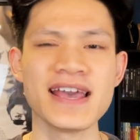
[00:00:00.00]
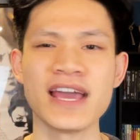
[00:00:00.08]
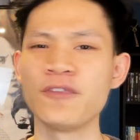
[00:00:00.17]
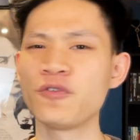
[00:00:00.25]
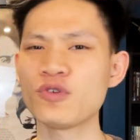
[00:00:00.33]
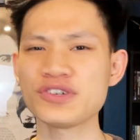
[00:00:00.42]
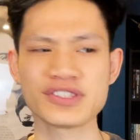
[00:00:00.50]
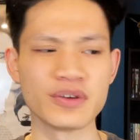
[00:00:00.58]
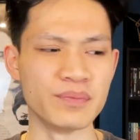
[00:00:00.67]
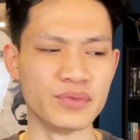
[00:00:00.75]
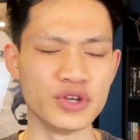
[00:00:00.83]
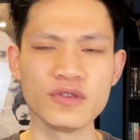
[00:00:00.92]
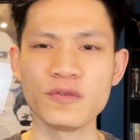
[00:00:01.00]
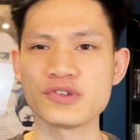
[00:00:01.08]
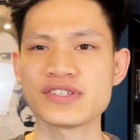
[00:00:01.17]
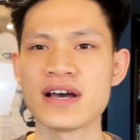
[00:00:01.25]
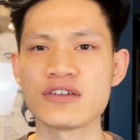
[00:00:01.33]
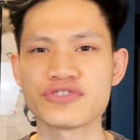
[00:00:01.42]
And of course, the beautiful
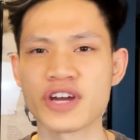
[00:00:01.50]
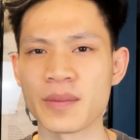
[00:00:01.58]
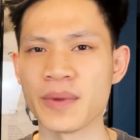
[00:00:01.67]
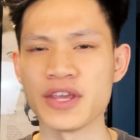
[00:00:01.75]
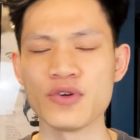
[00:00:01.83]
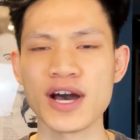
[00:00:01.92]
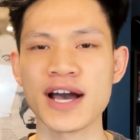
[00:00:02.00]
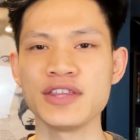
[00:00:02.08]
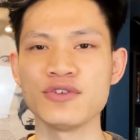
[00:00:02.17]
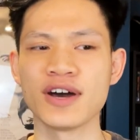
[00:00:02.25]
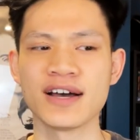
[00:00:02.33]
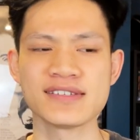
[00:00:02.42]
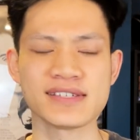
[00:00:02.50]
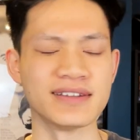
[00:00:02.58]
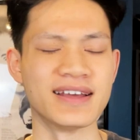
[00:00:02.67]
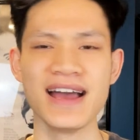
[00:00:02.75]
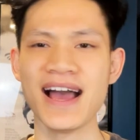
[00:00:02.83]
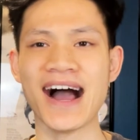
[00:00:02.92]
soundtrack by Johan
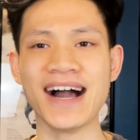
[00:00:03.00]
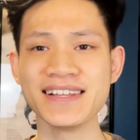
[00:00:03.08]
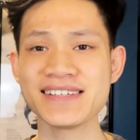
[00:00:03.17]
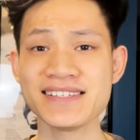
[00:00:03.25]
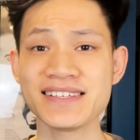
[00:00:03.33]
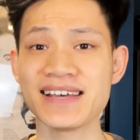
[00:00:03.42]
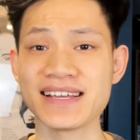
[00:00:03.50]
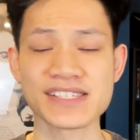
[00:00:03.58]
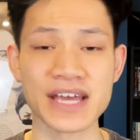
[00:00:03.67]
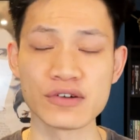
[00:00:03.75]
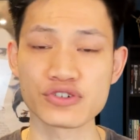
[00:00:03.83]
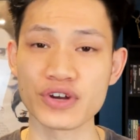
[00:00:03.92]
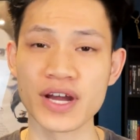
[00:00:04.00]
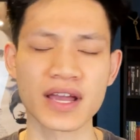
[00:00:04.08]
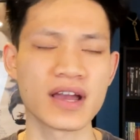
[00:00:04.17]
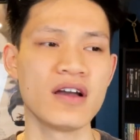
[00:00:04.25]
Johansson. I listen to that soundtrack